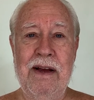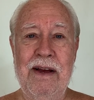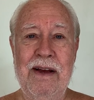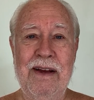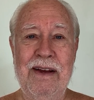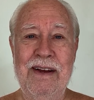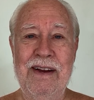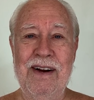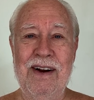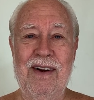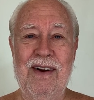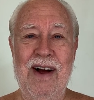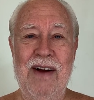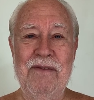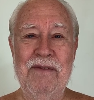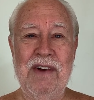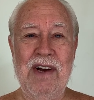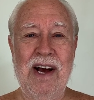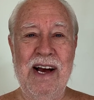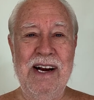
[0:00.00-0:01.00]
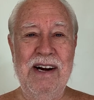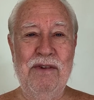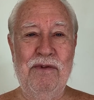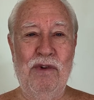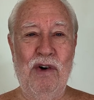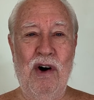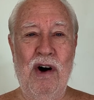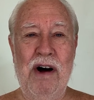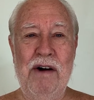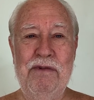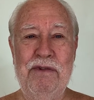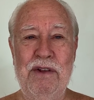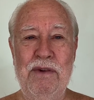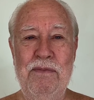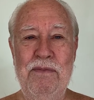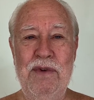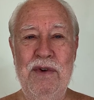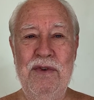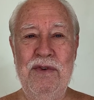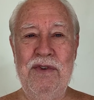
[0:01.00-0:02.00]
you know, I'm kind of off the
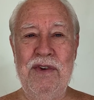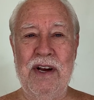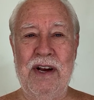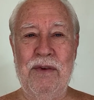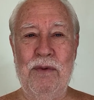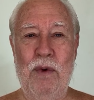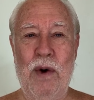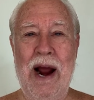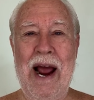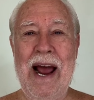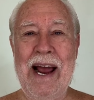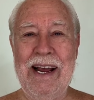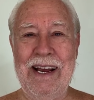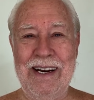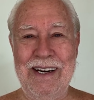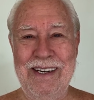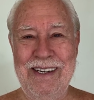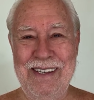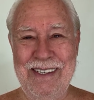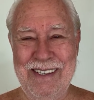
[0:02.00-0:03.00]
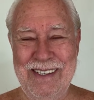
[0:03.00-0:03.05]
music wagon.